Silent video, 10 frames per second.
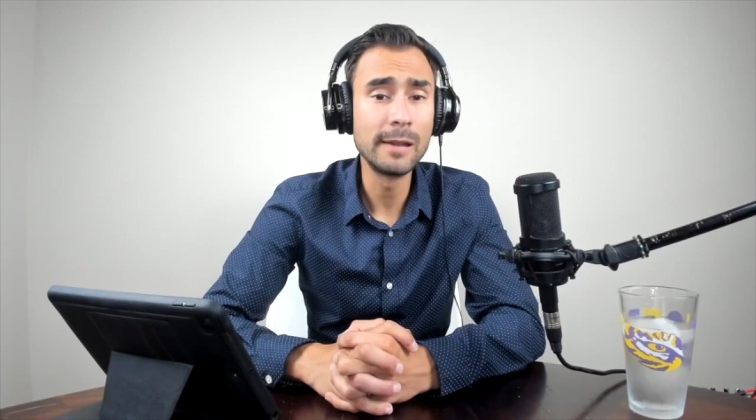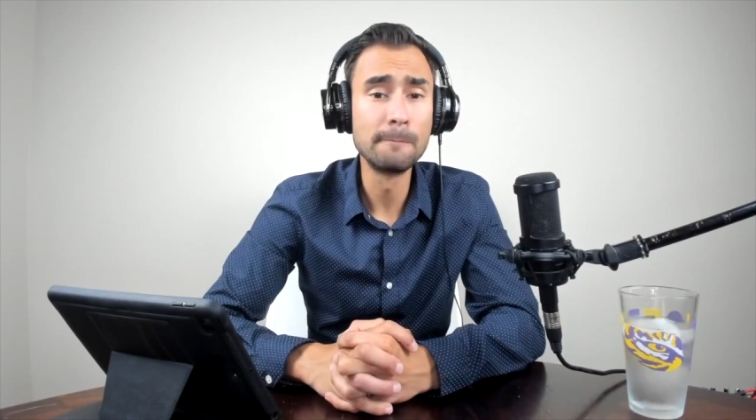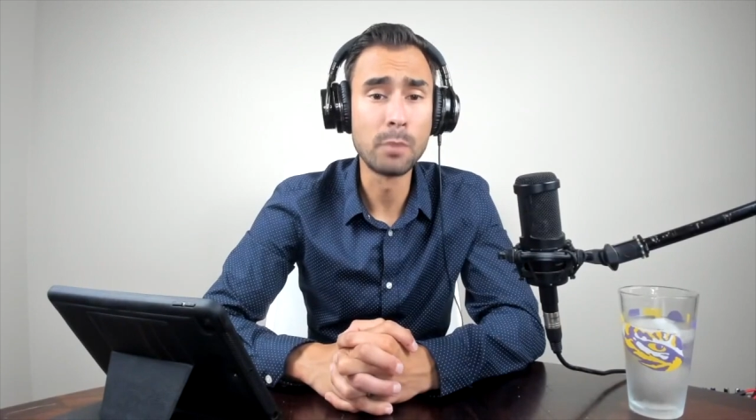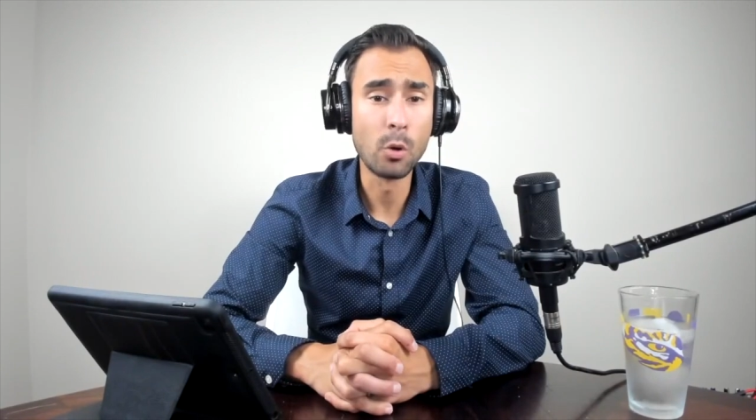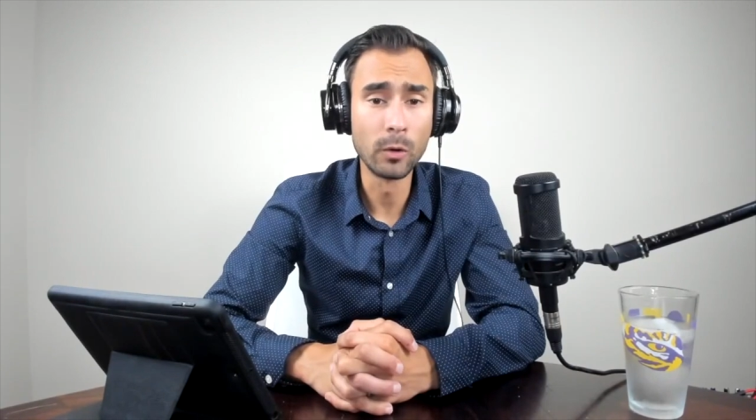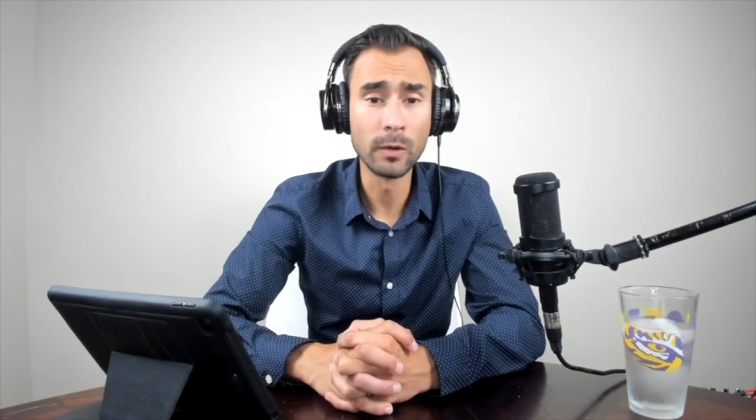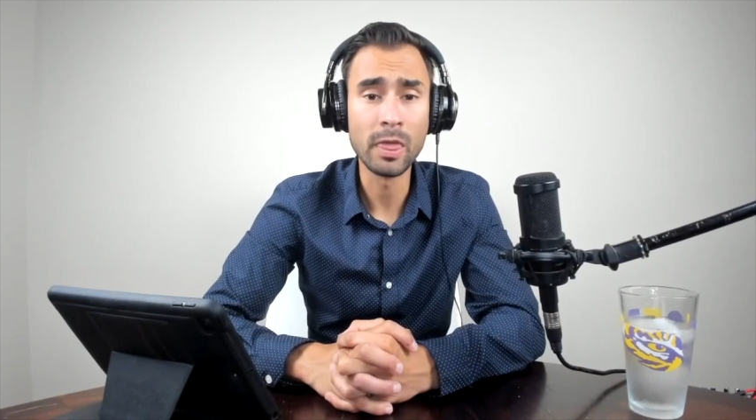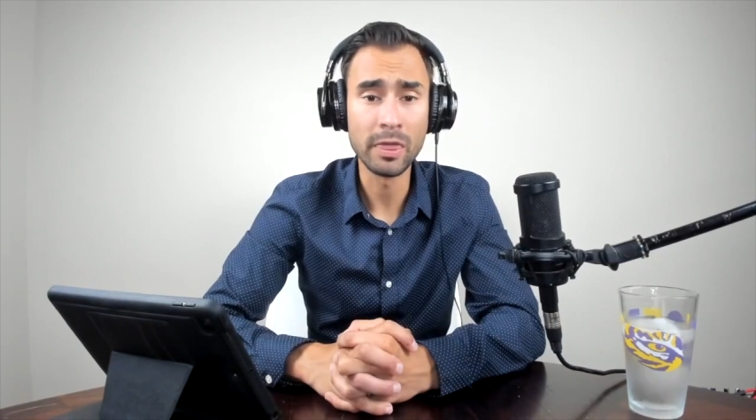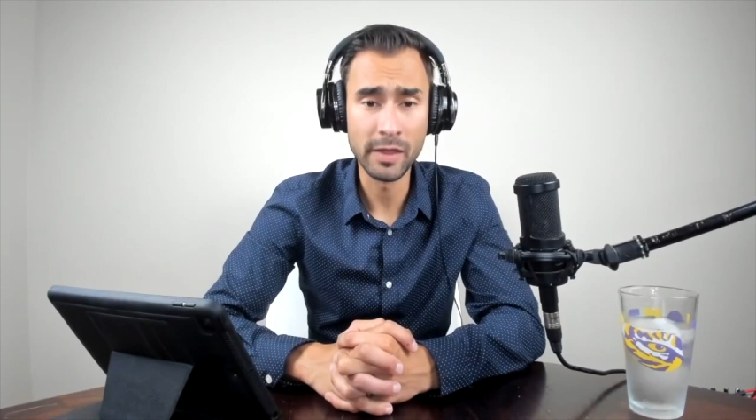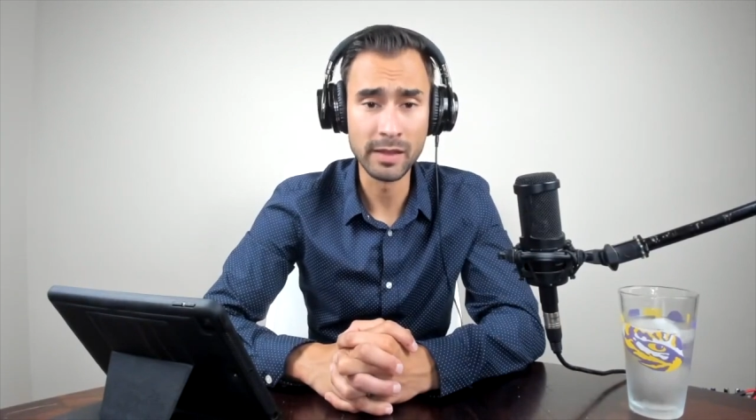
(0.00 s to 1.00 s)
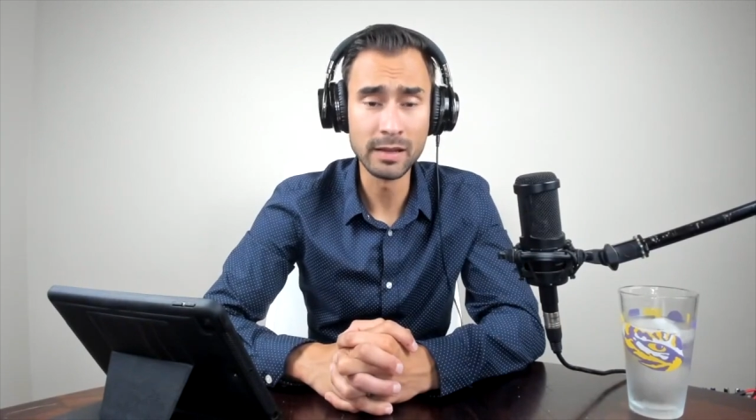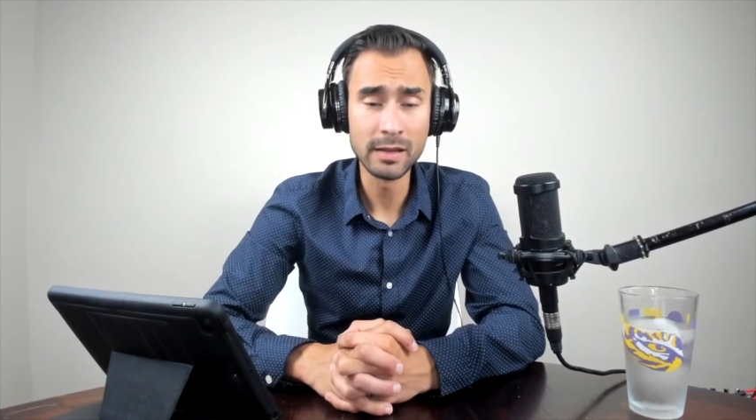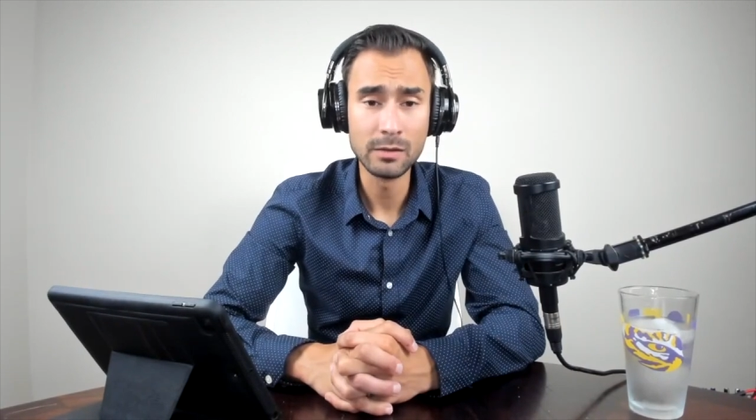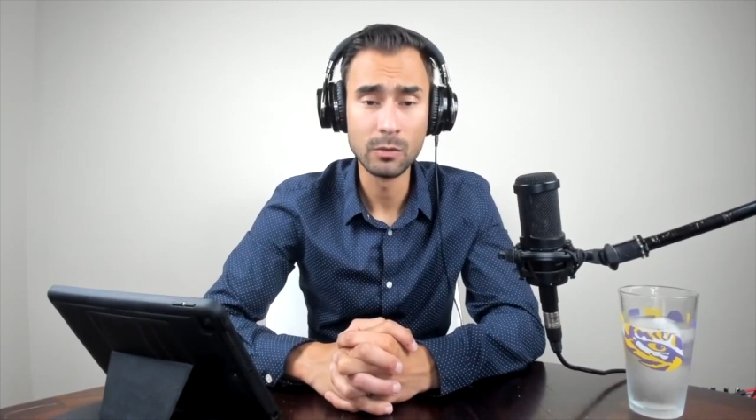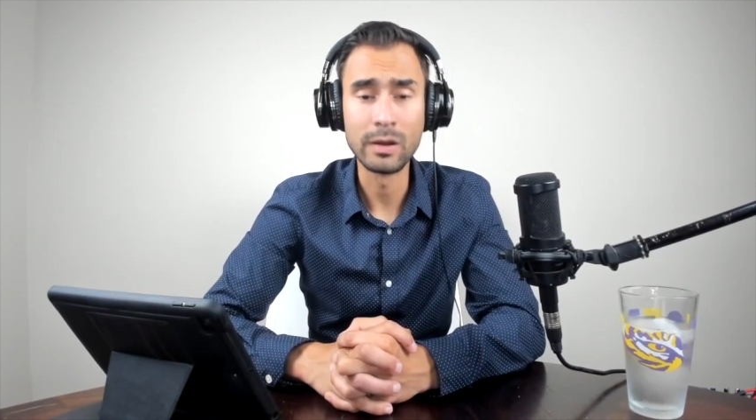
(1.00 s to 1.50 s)
important
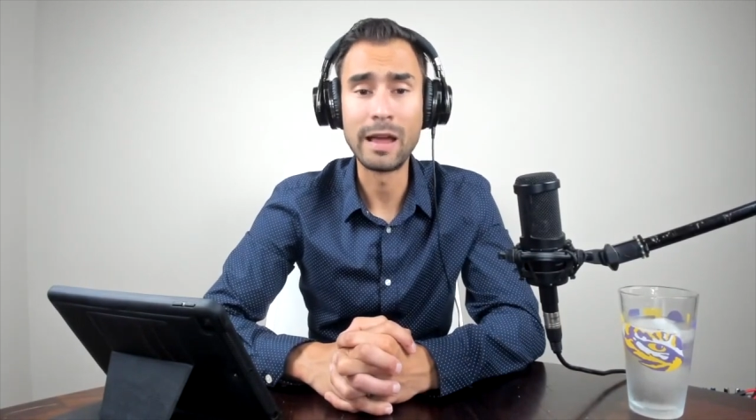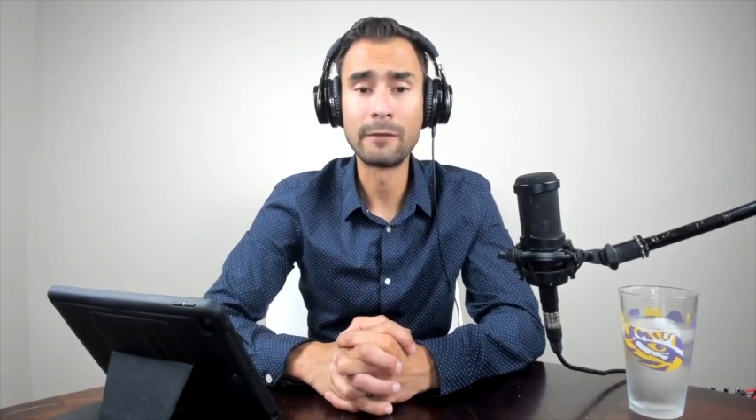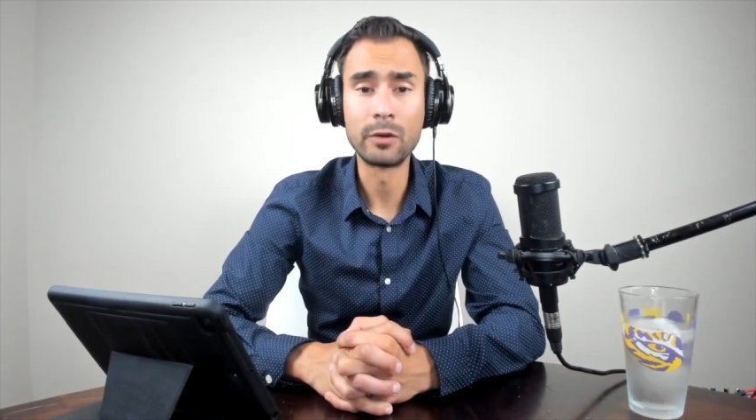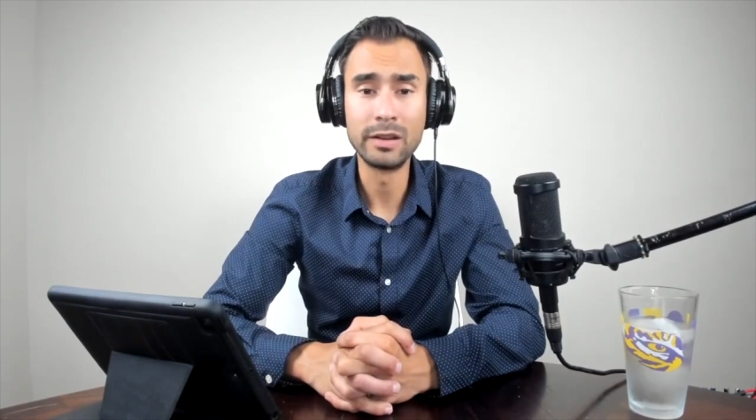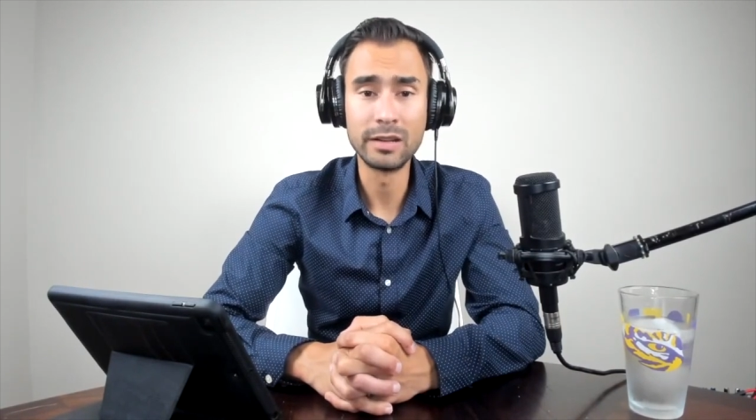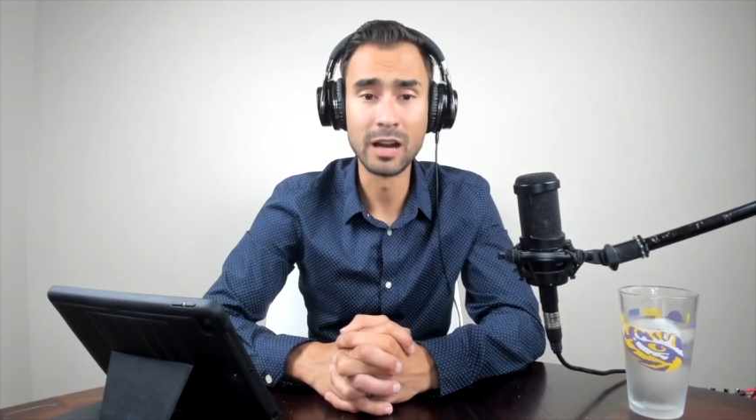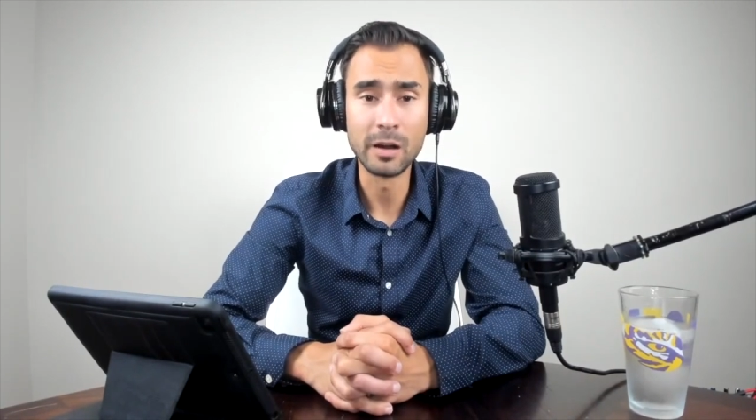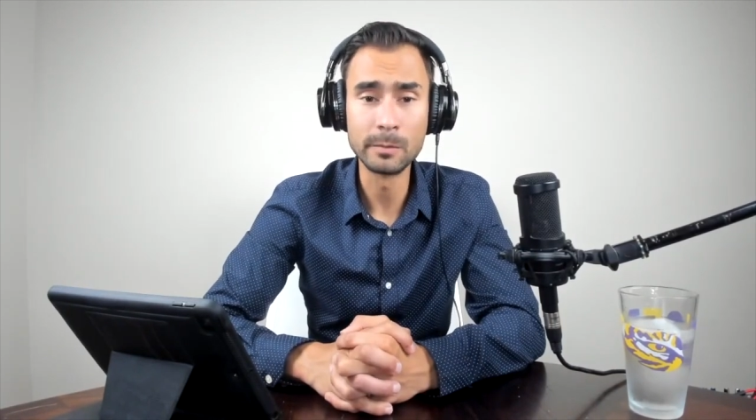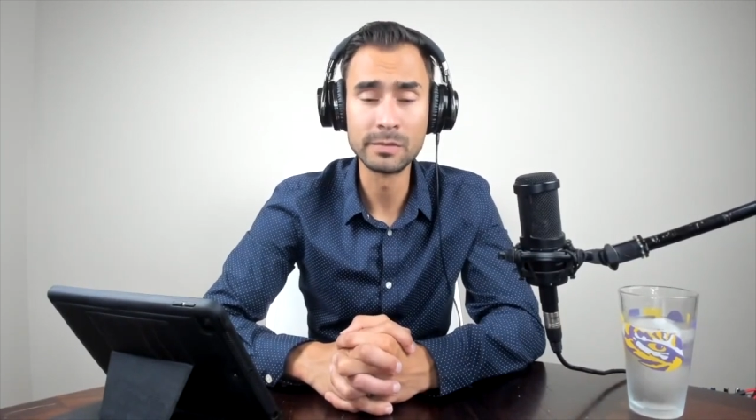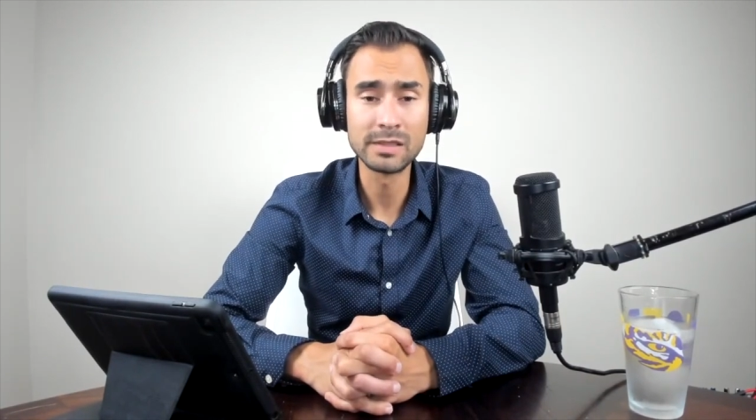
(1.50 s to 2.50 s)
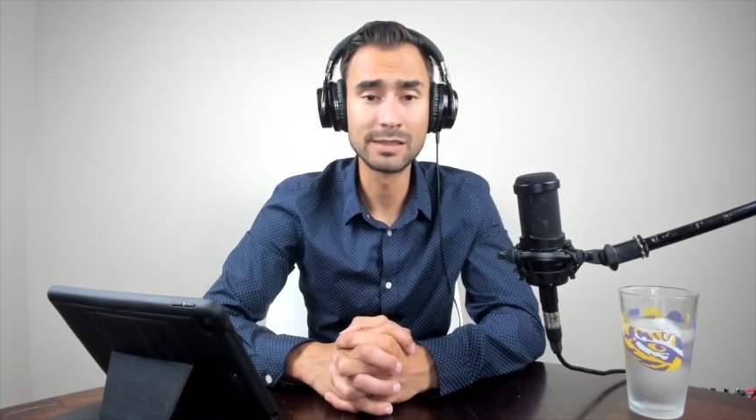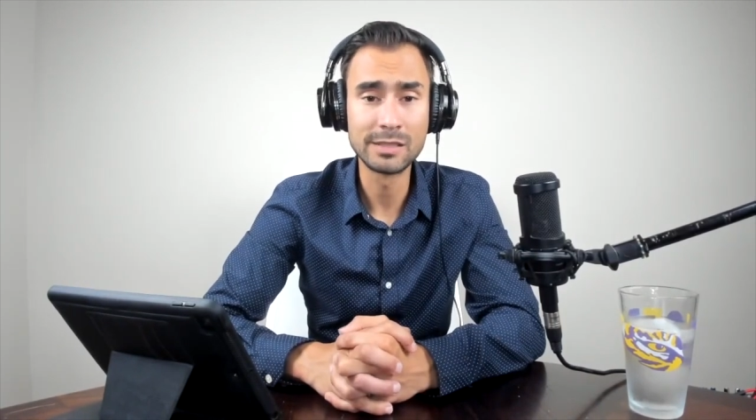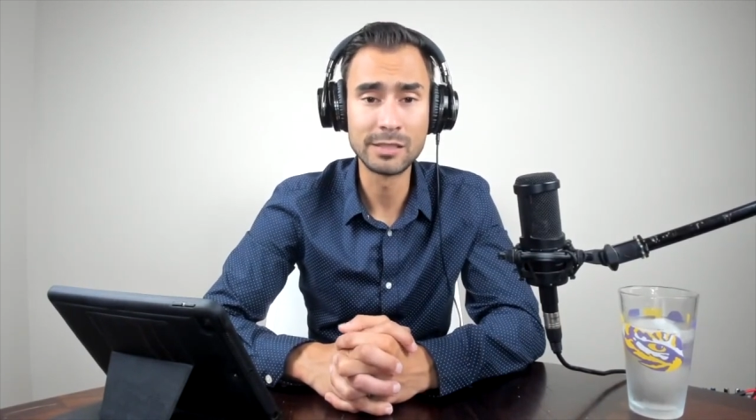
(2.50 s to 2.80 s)
thing whenever it comes